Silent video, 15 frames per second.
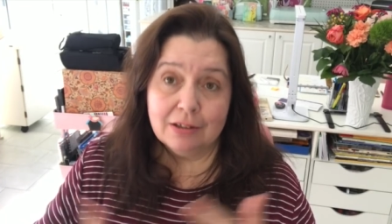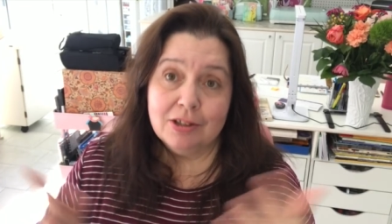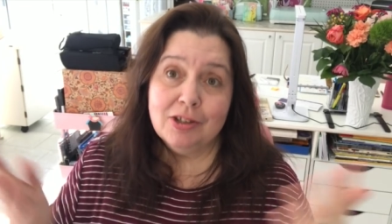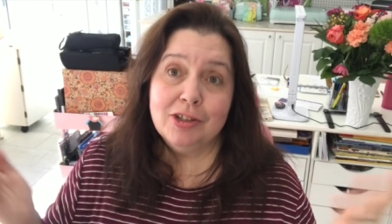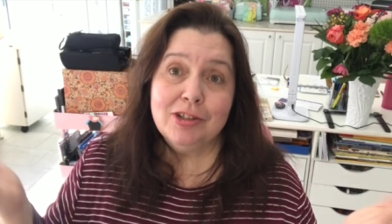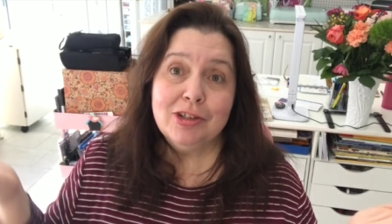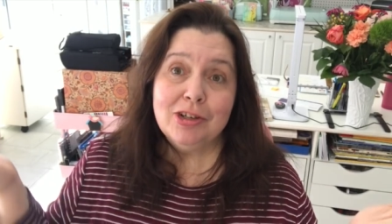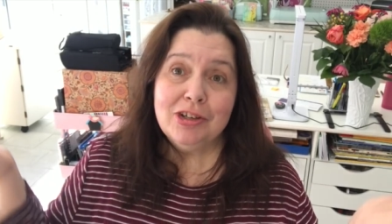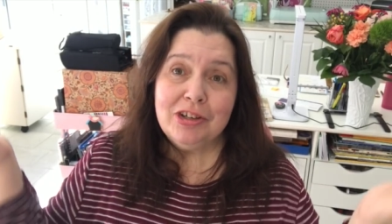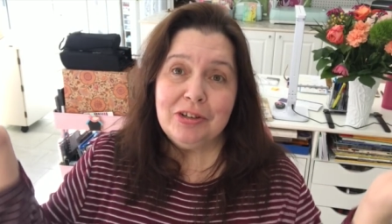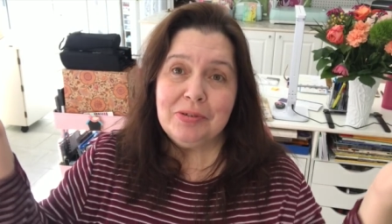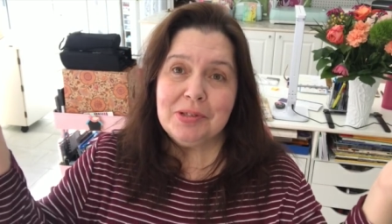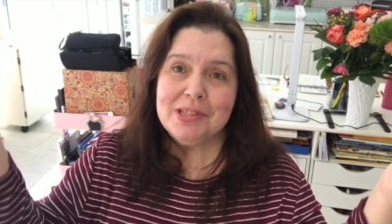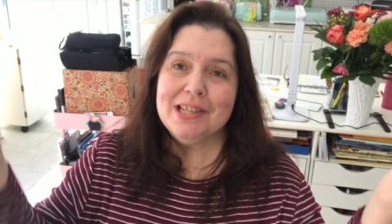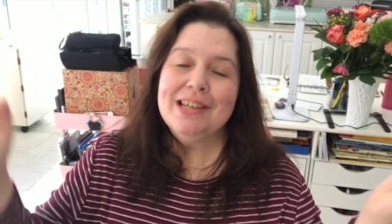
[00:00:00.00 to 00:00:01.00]
good
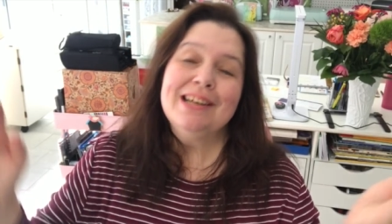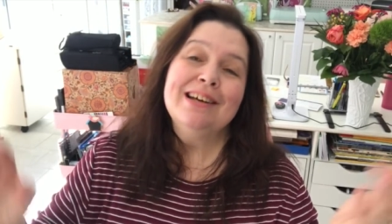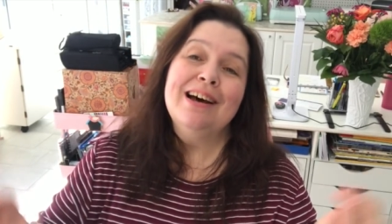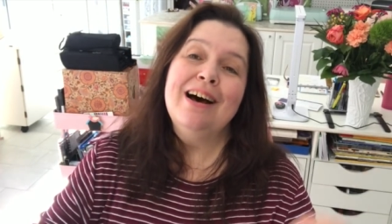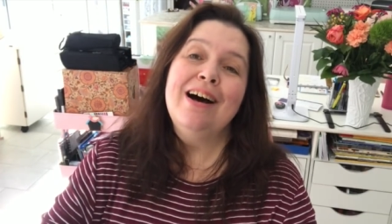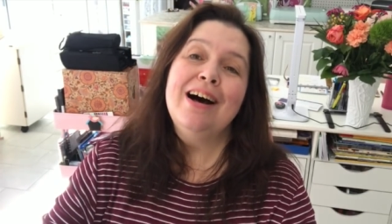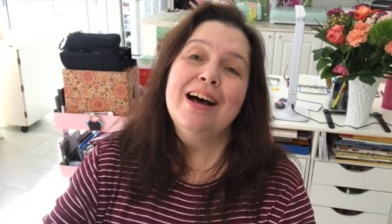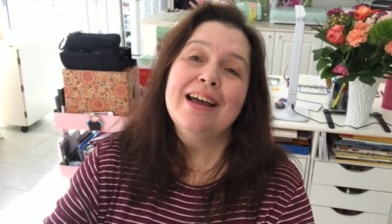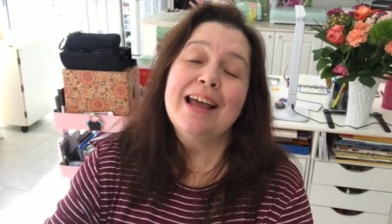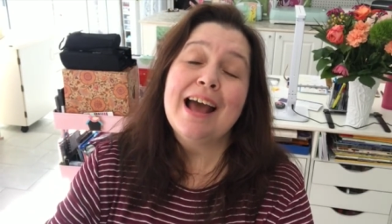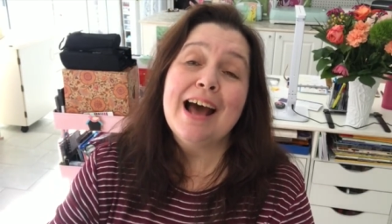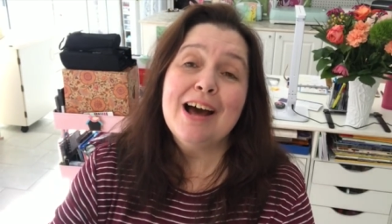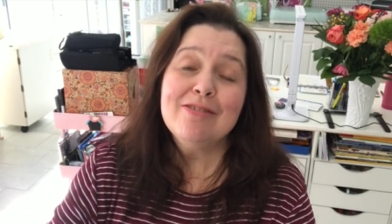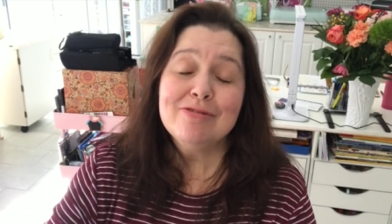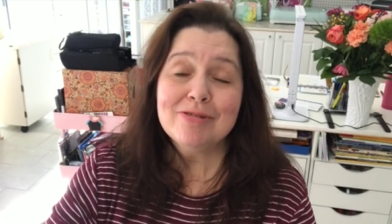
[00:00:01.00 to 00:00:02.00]
news, I
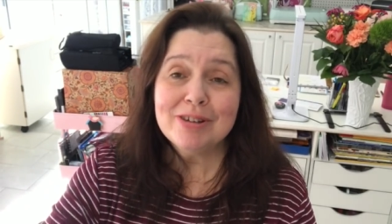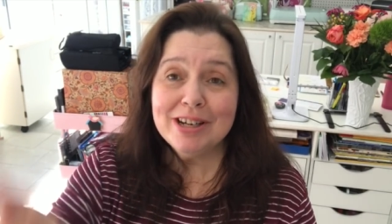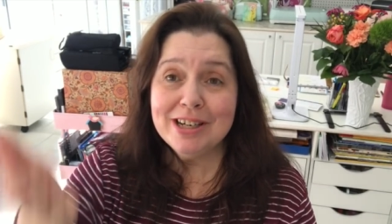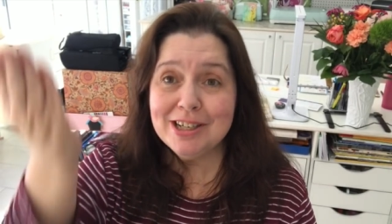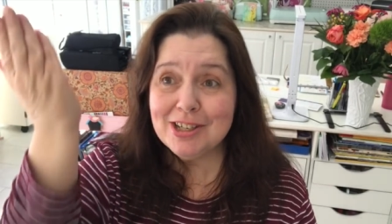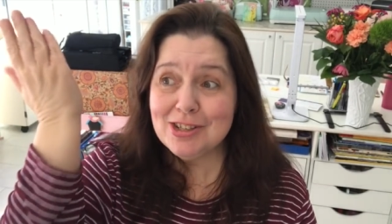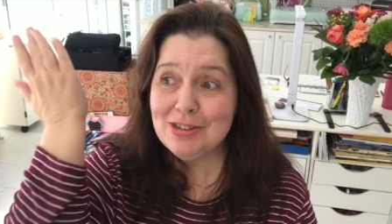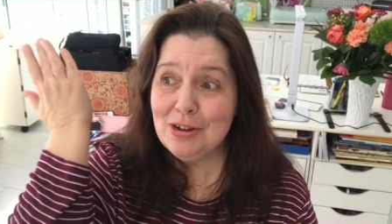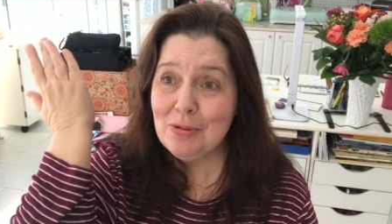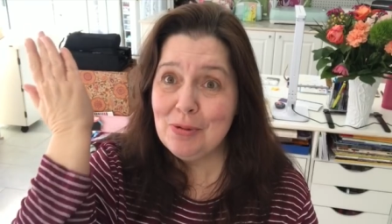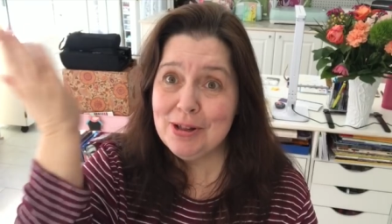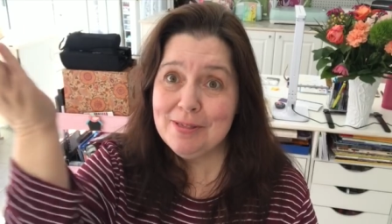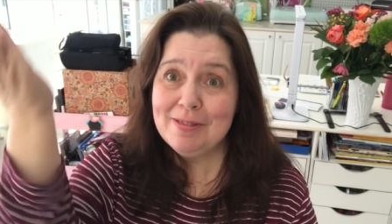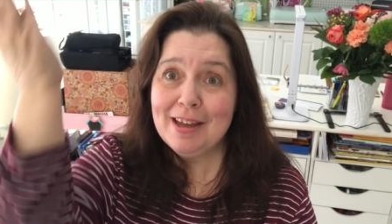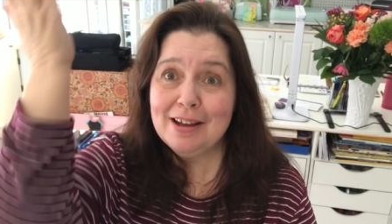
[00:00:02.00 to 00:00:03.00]
have reached the
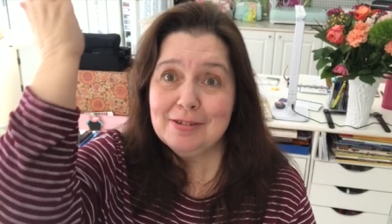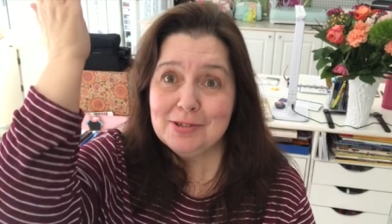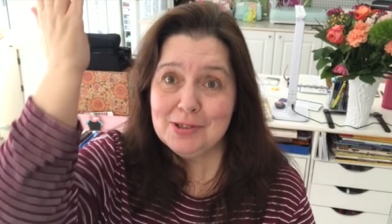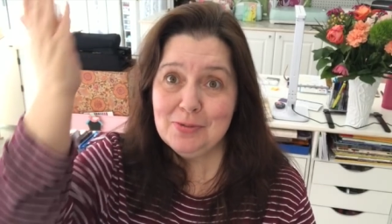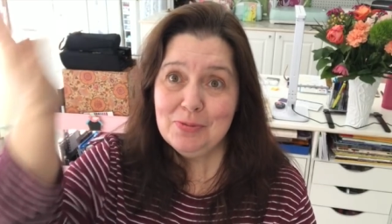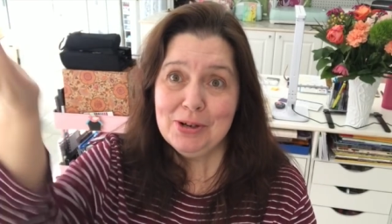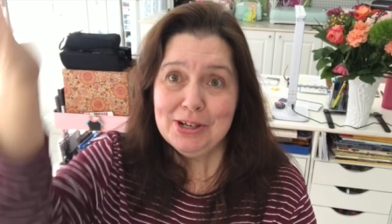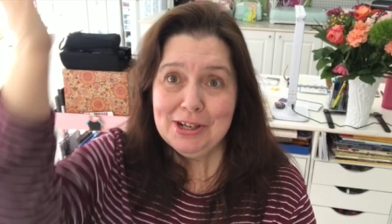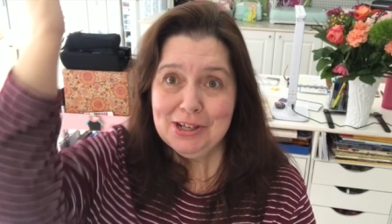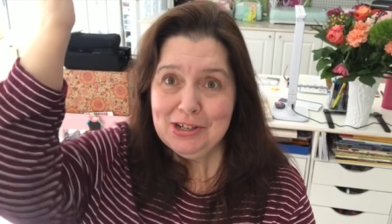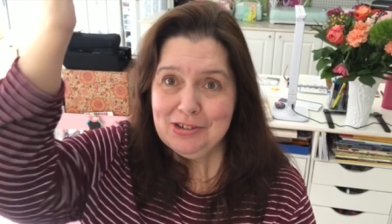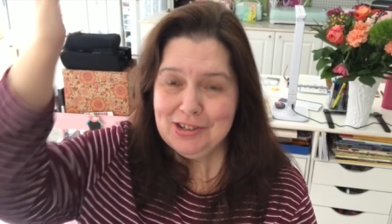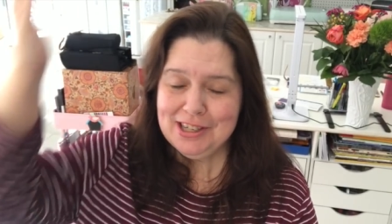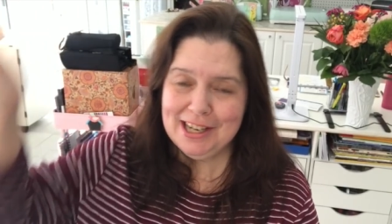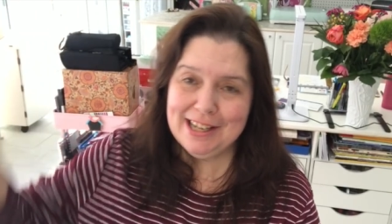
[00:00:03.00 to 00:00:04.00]

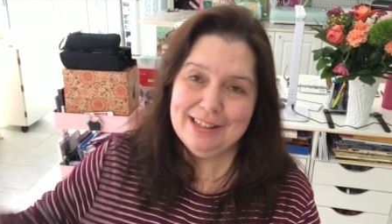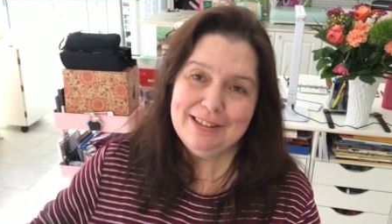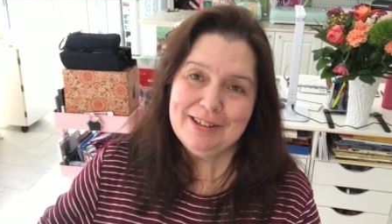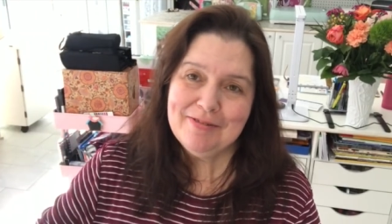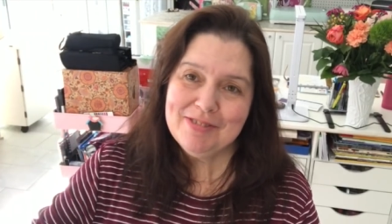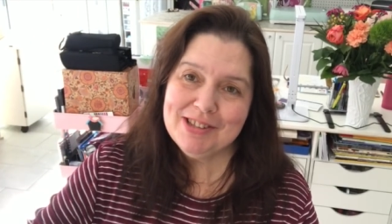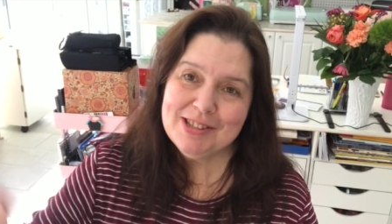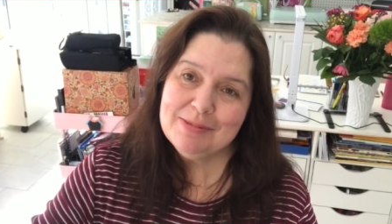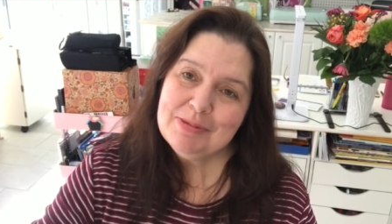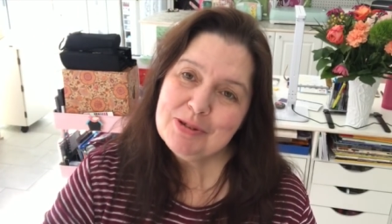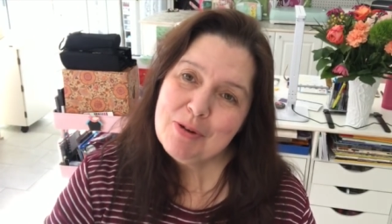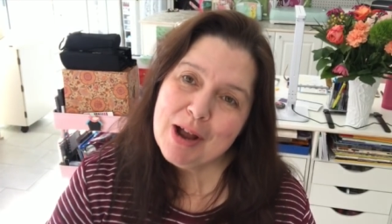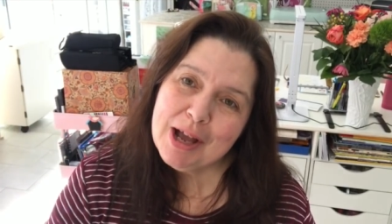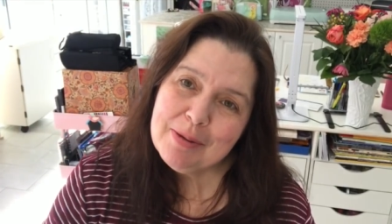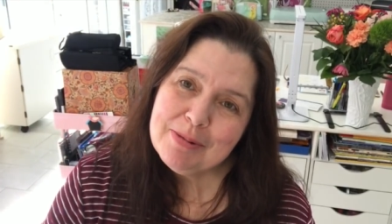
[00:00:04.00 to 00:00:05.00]
1,111
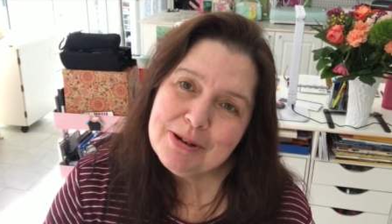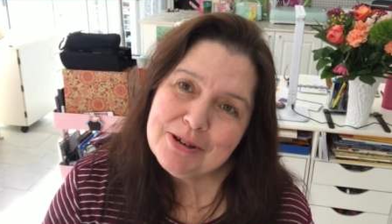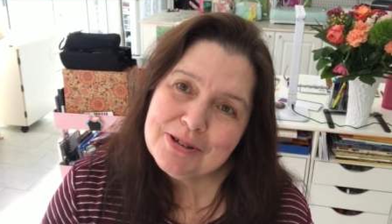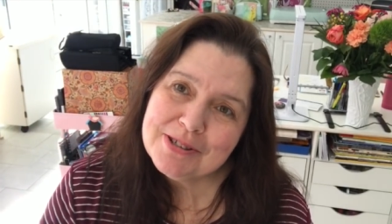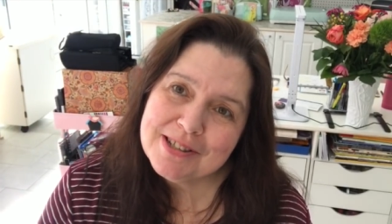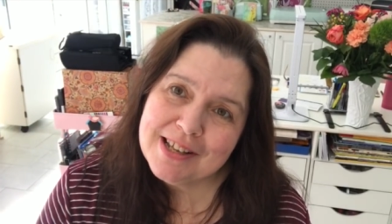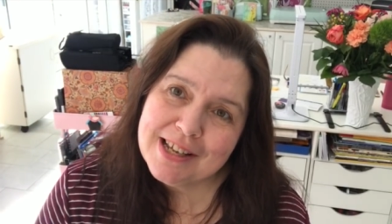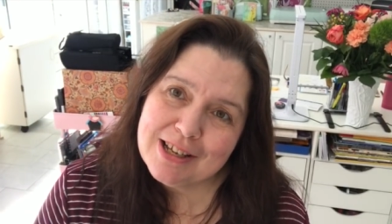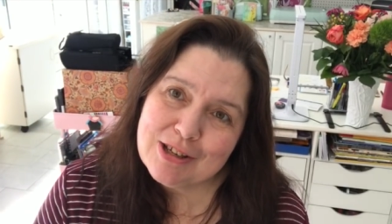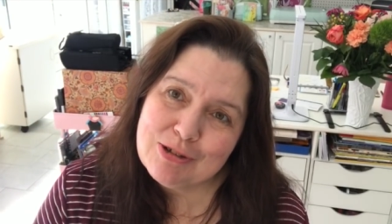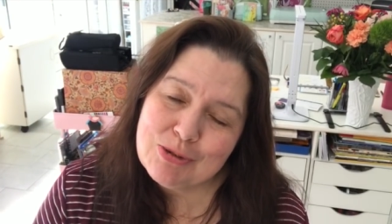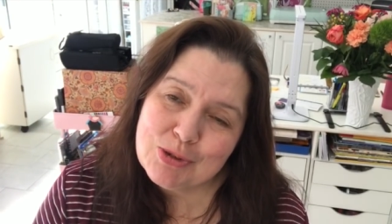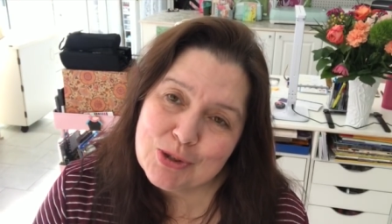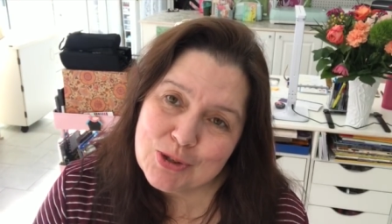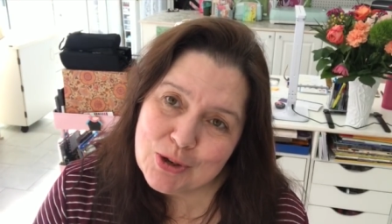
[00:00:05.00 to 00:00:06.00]
subscribers. Thank
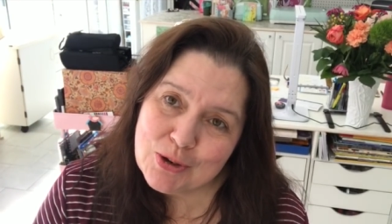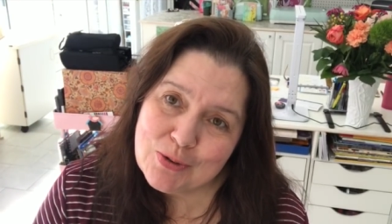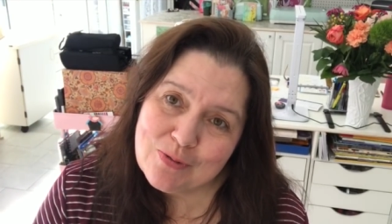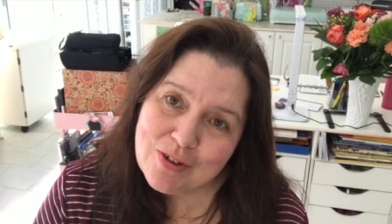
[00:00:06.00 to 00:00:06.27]
you so